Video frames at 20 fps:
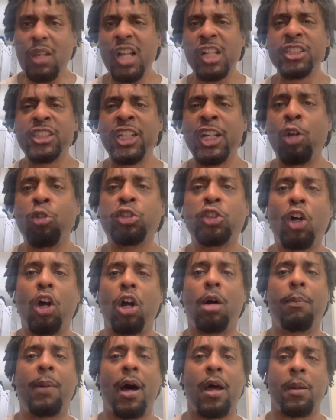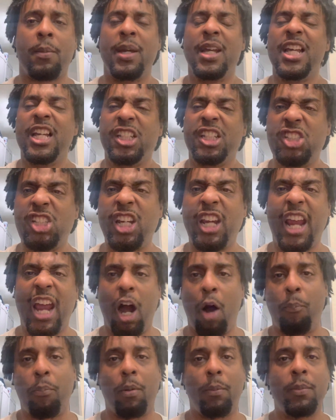She don't talk about him, she
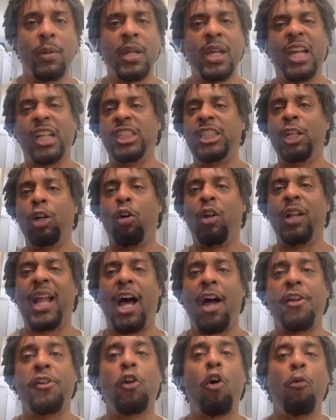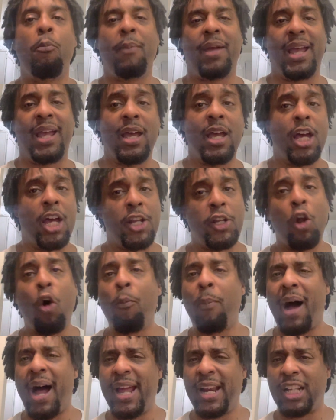help him. And she don't allow no man,
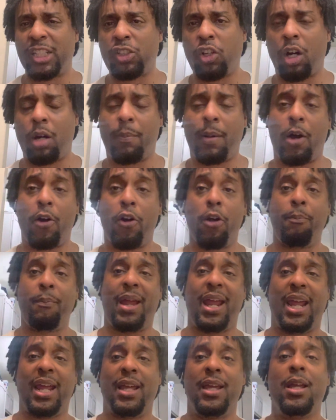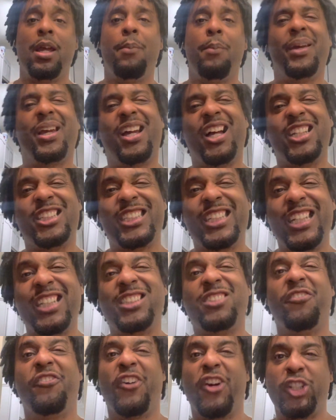Nobody to talk about her man because
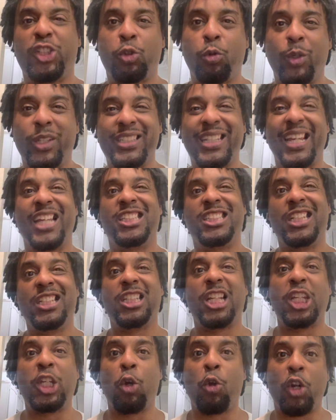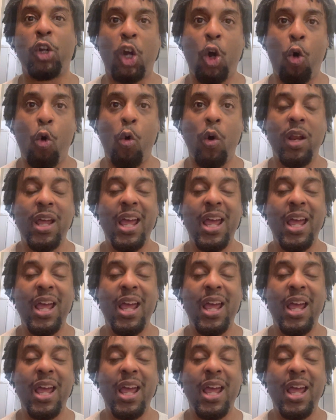she's virtuous and she's a unicorn.